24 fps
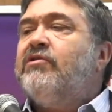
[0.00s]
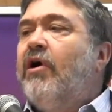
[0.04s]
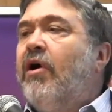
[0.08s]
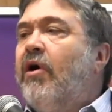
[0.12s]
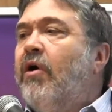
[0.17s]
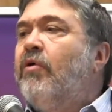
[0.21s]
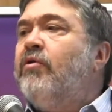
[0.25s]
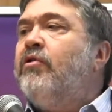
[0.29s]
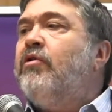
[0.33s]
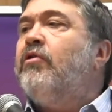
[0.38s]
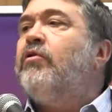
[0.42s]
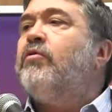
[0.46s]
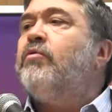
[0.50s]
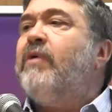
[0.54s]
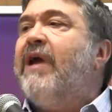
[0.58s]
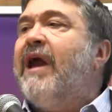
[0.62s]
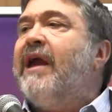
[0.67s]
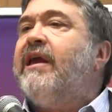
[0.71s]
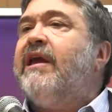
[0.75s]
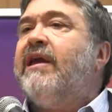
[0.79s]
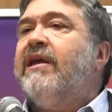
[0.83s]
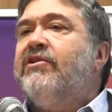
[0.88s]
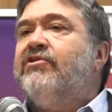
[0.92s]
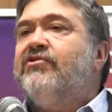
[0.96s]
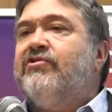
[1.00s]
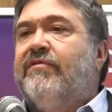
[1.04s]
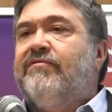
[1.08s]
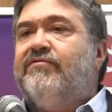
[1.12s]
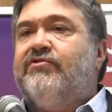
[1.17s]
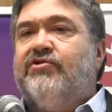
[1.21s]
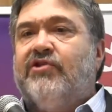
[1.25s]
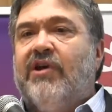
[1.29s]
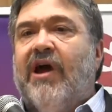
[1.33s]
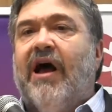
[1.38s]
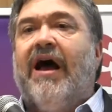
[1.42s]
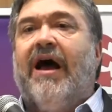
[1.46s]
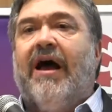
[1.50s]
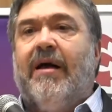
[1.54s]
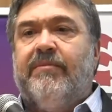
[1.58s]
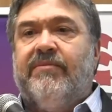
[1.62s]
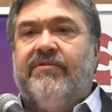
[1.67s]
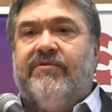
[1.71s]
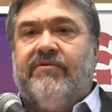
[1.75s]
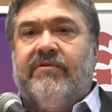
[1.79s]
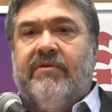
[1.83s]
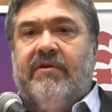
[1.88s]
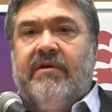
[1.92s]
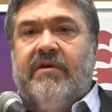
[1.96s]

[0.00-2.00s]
total wreckage of jobs?